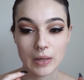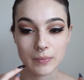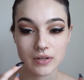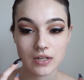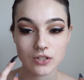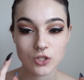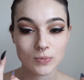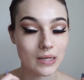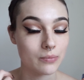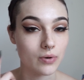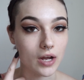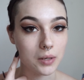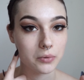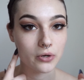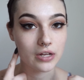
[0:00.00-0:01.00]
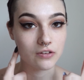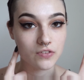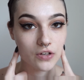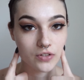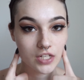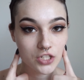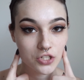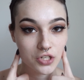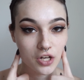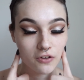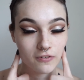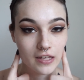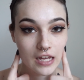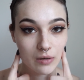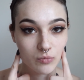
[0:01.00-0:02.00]
I'm gonna do my primer and foundation
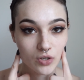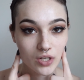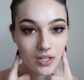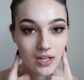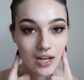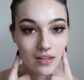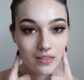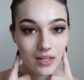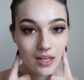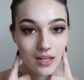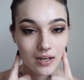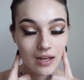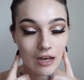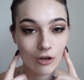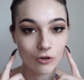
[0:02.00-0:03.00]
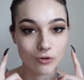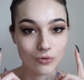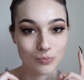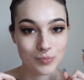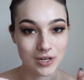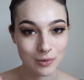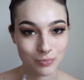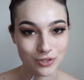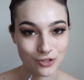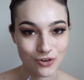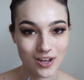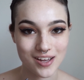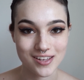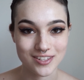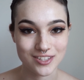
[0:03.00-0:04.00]
off camera, and then I'll meet up with you
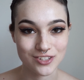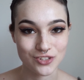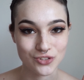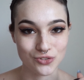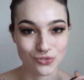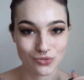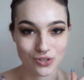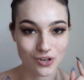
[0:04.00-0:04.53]
guys to do